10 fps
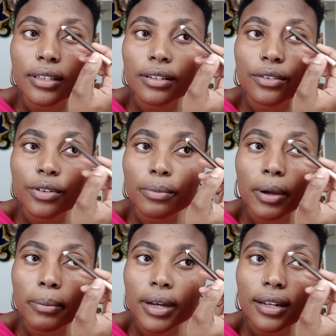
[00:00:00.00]
You
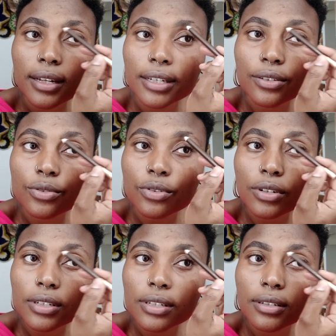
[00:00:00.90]
remember light
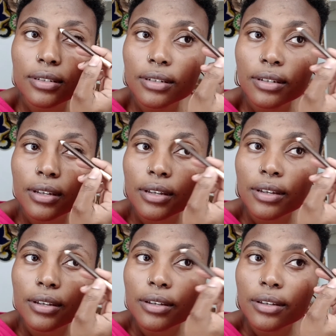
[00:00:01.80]
strokes.
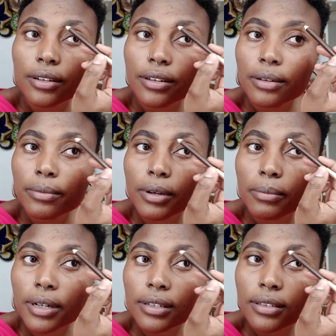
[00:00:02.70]
You
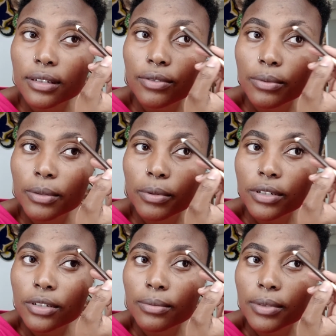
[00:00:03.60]
remember, start from the
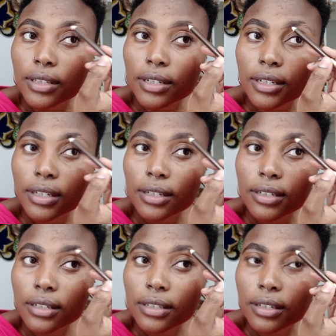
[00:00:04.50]
bottom and then get
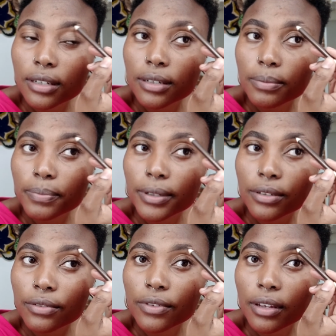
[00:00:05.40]
inside part
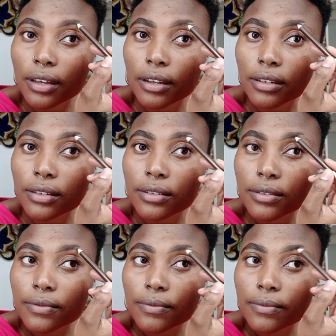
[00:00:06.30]
of the hairs,
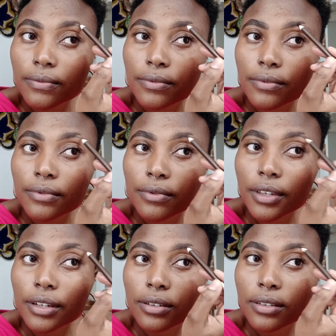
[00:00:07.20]
and
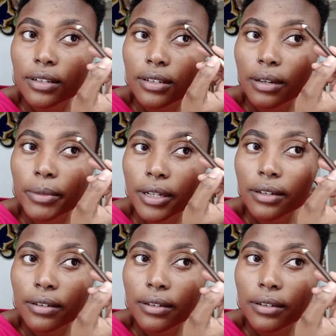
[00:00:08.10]
then you start coming